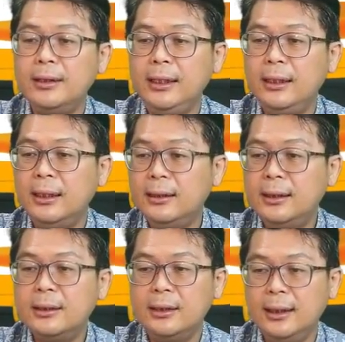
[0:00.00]
You could see
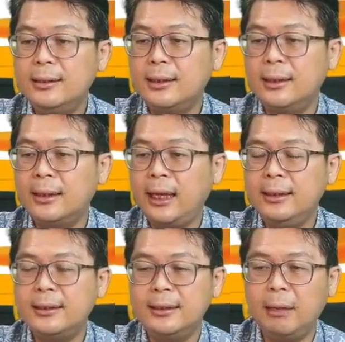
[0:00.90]
this is a
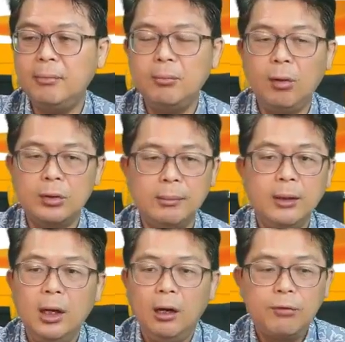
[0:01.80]
nice double
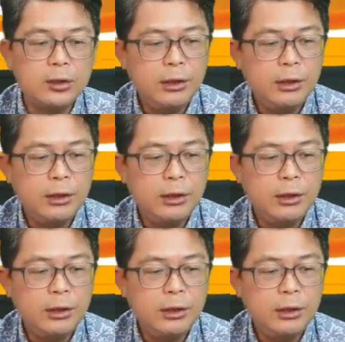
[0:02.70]
bottom.